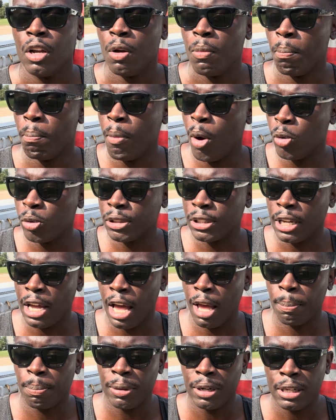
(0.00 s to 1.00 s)
Most
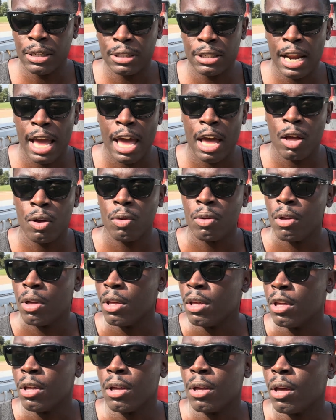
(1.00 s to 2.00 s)
companies now,
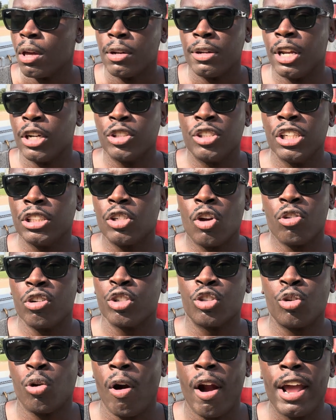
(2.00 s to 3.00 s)
they're just going to
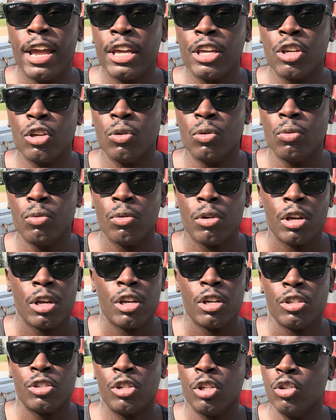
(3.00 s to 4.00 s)
train you
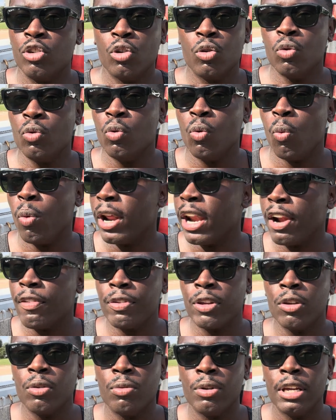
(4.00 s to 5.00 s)
to do whatever
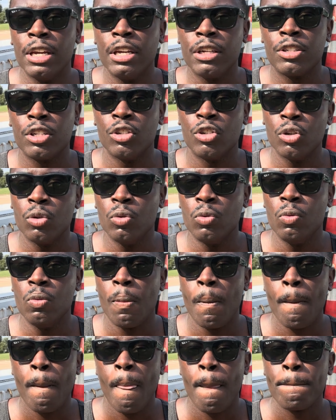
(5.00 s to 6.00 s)
you need to do
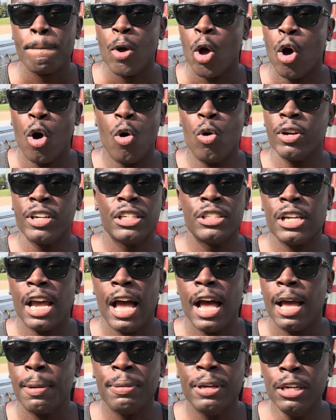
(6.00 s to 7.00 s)
on the
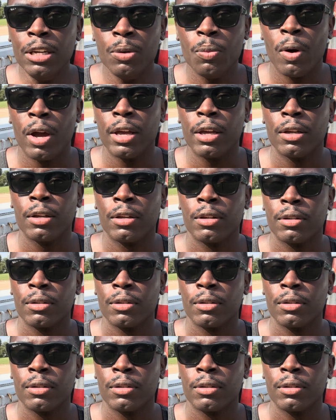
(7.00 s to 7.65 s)
job anyway,